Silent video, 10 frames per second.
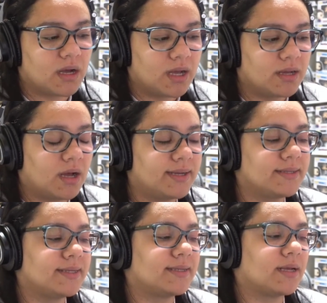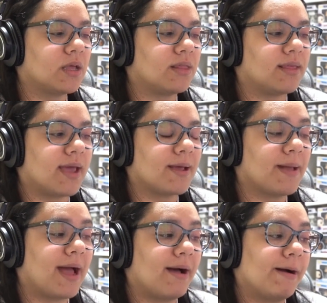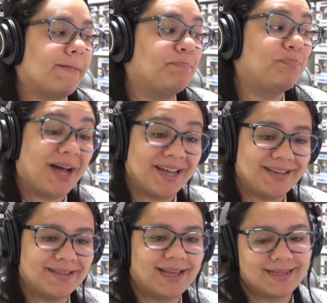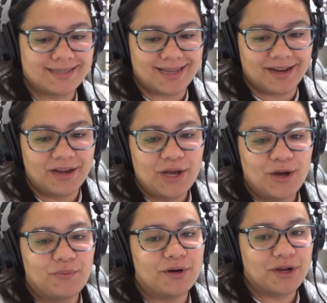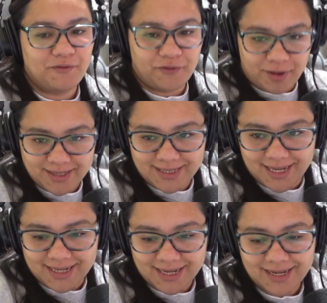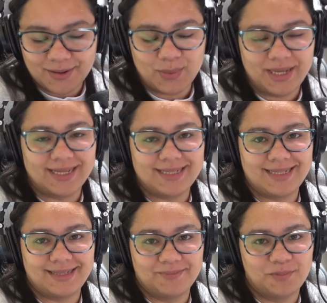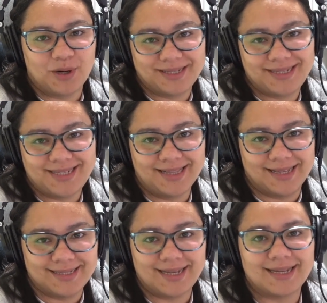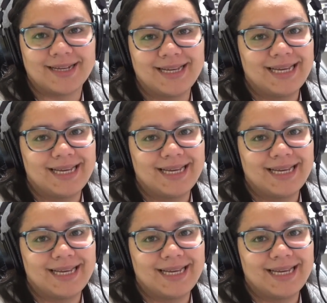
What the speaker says: Honestly, it's a good thing. But, like I said, we're confronted with what Scylla did.